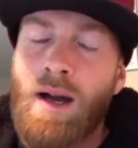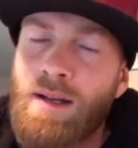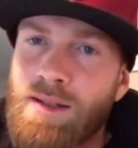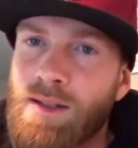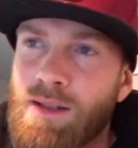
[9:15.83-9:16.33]

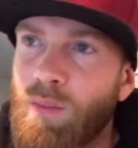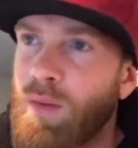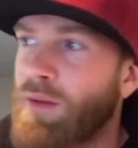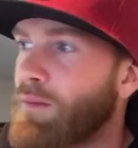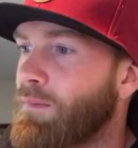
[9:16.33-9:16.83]
I just need some
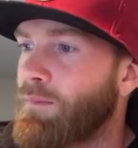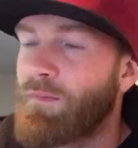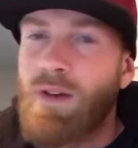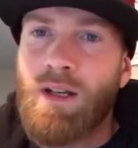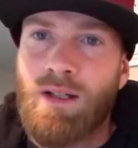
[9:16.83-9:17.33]
people
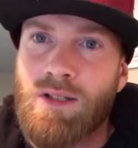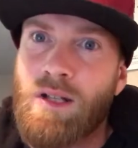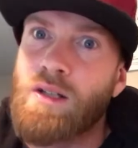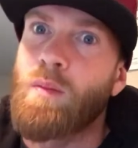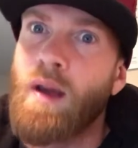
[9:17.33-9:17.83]
fucking
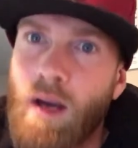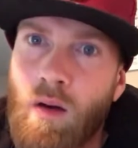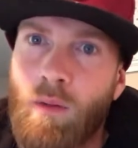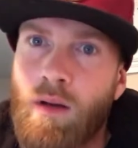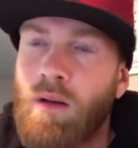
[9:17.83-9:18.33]
exchange some
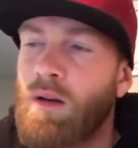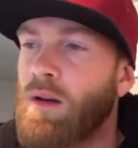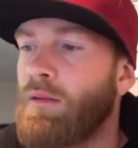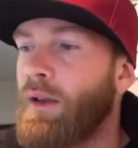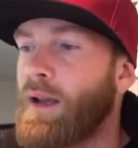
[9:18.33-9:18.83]
heroin.
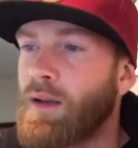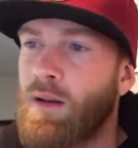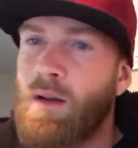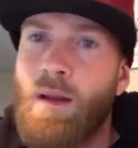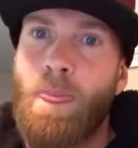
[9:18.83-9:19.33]
Like,
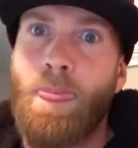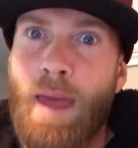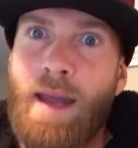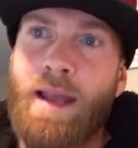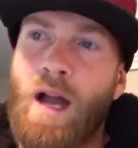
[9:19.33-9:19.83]

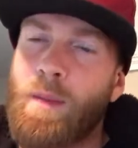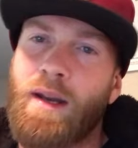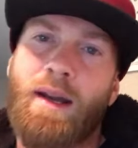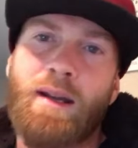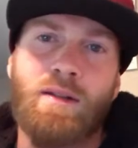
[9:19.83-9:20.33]
that got me.
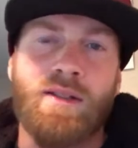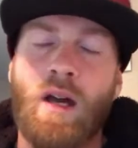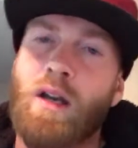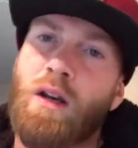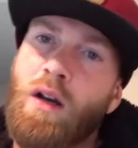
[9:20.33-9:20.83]
And I was
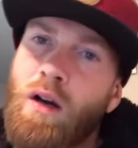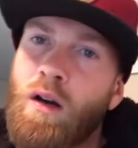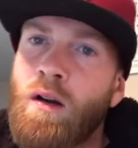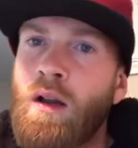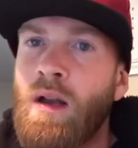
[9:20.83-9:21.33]
talking to
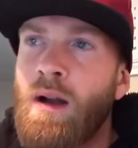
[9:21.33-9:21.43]
her.